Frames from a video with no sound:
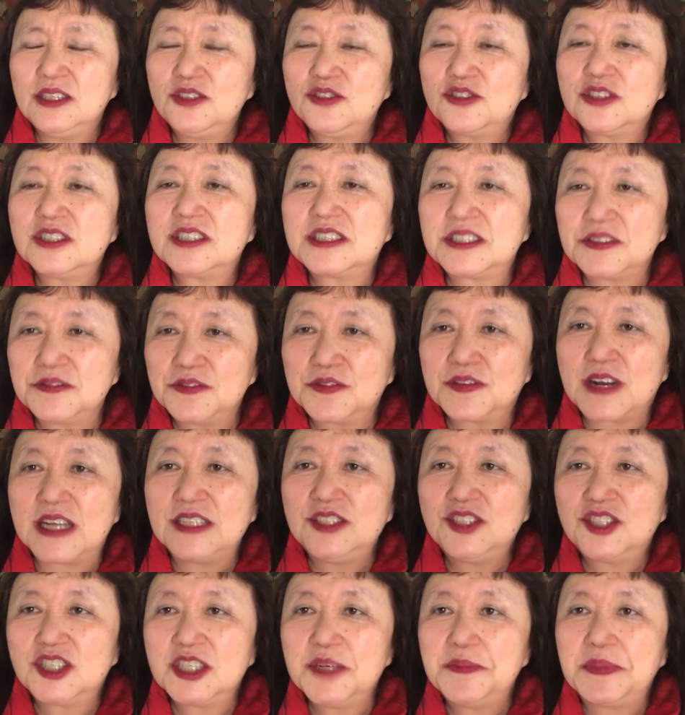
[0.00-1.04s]
interesting
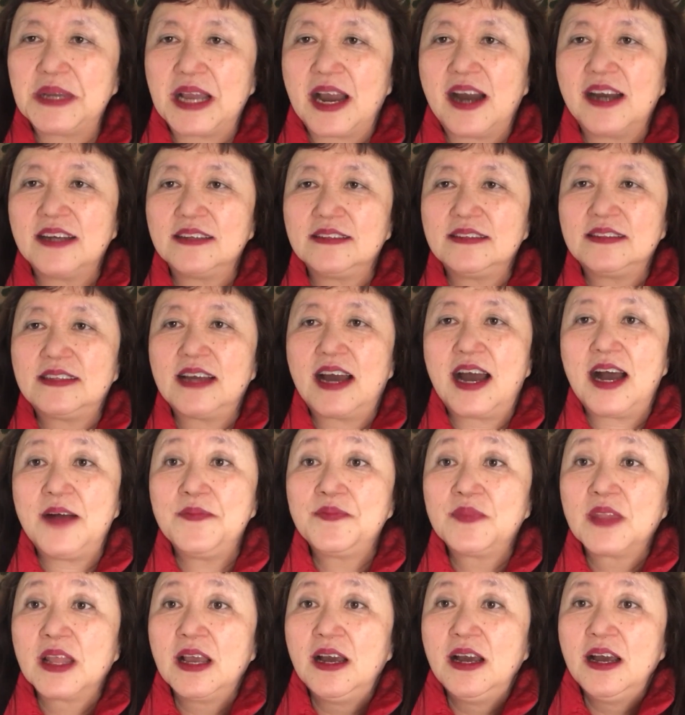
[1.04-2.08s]
friendship behind
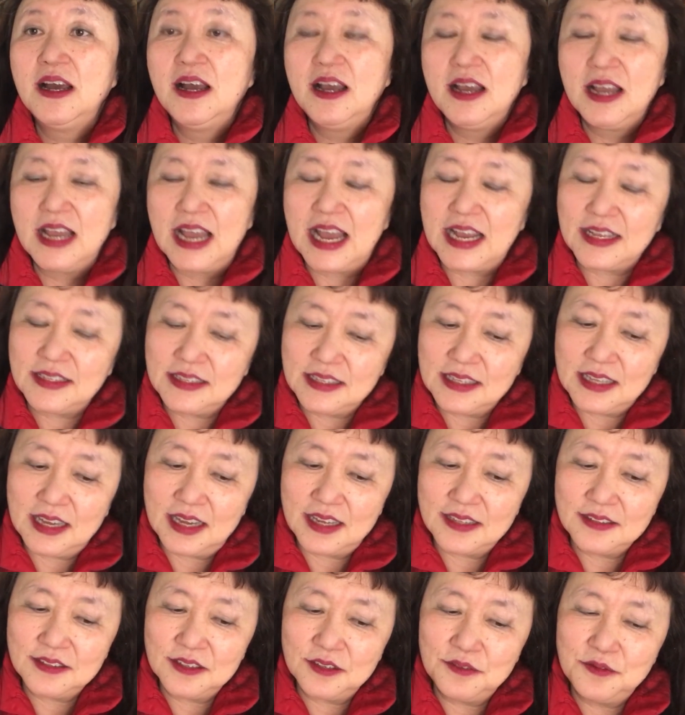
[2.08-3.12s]
that. And
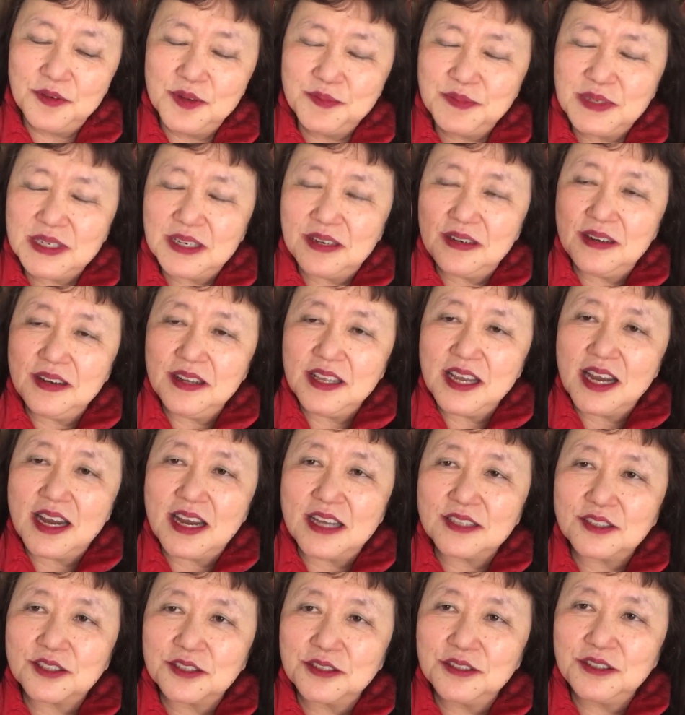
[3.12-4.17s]
then remember earlier
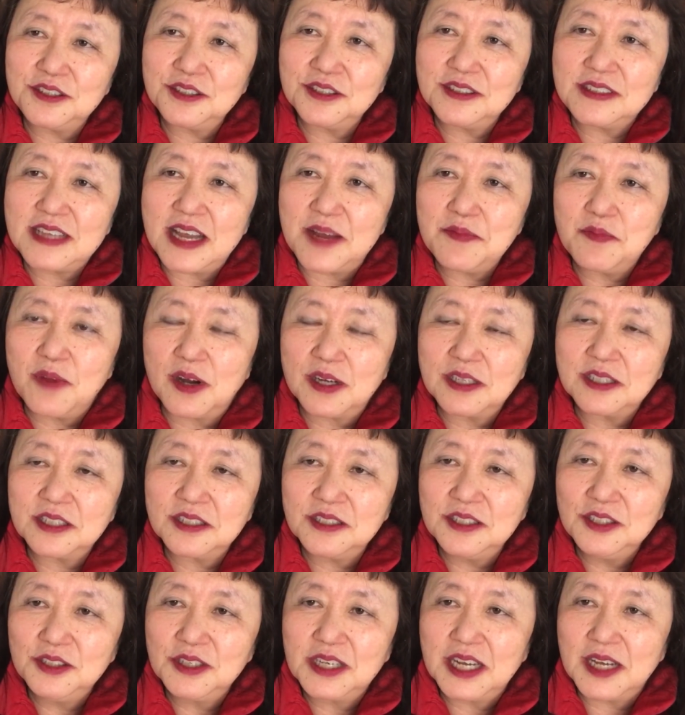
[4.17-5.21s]
I told you that
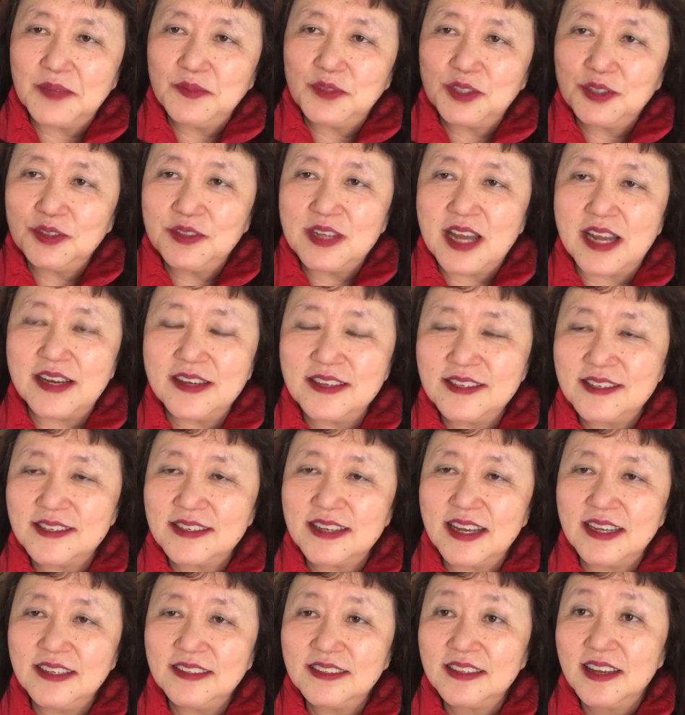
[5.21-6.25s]
Martinu came to the United
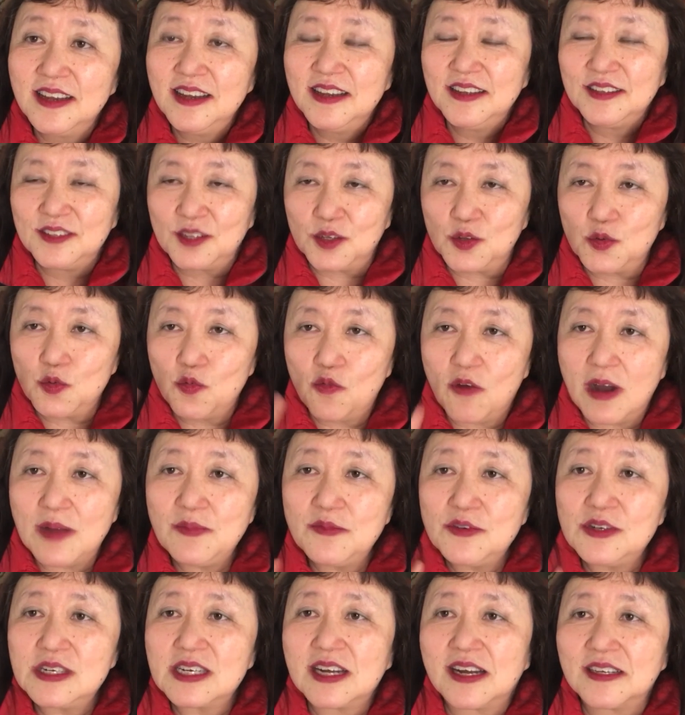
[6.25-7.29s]
States. There's one
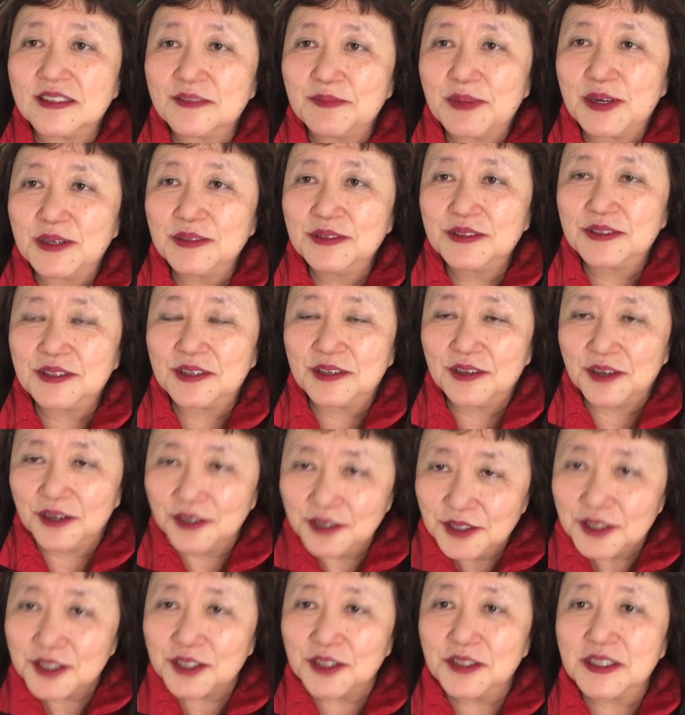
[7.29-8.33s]
more composer
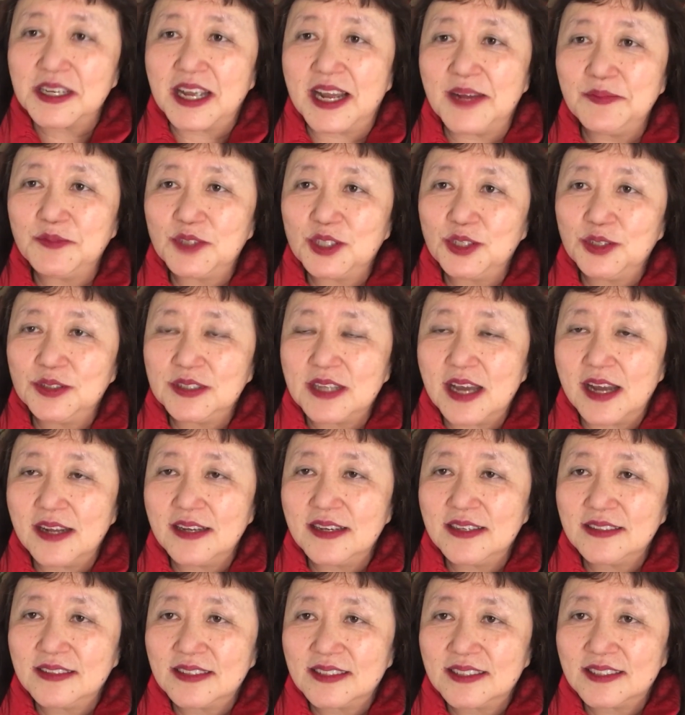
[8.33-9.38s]
also came to
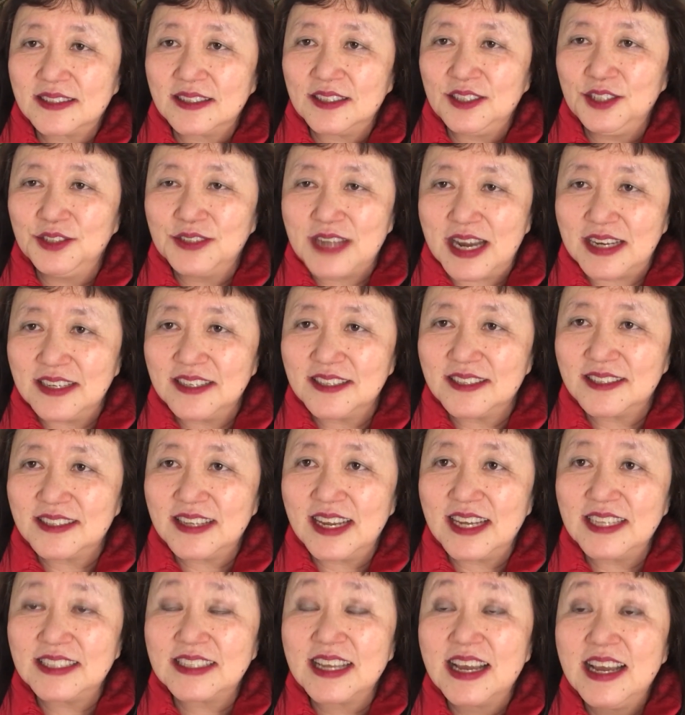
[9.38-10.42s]
United
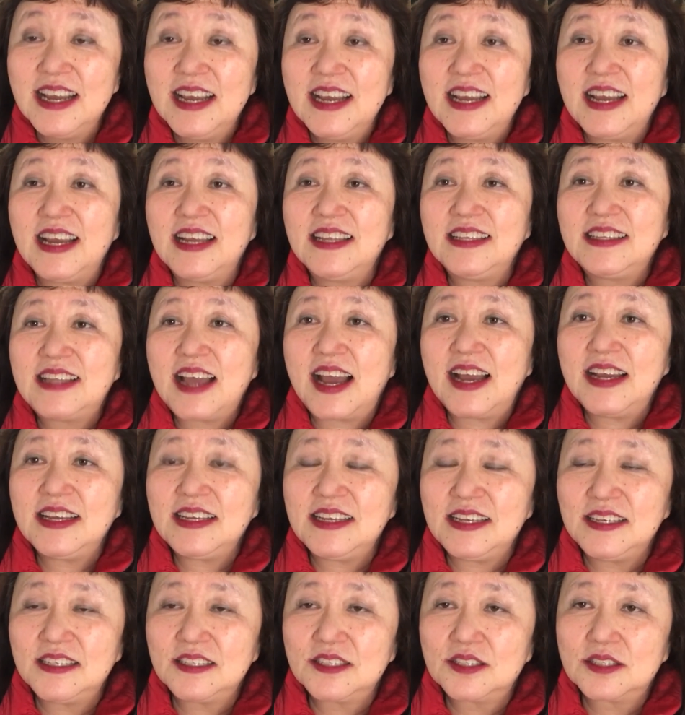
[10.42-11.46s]
States, and
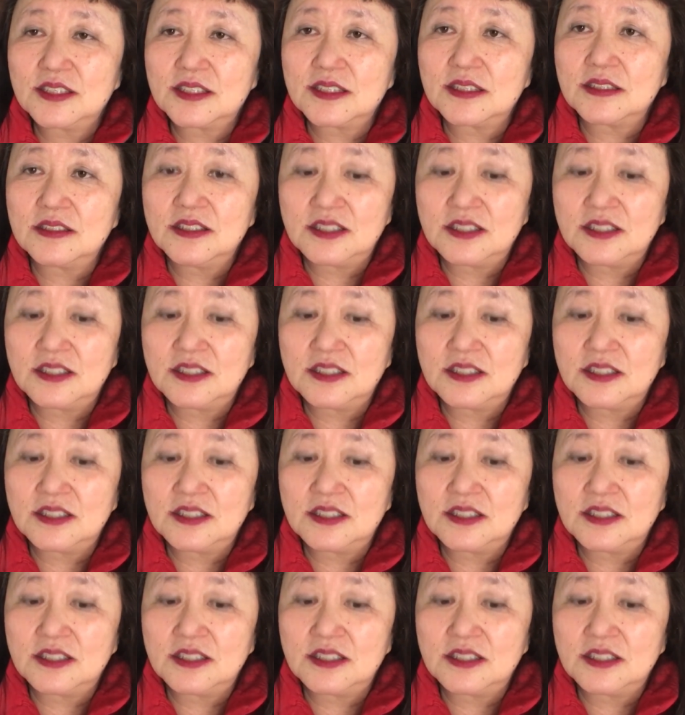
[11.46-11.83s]
that is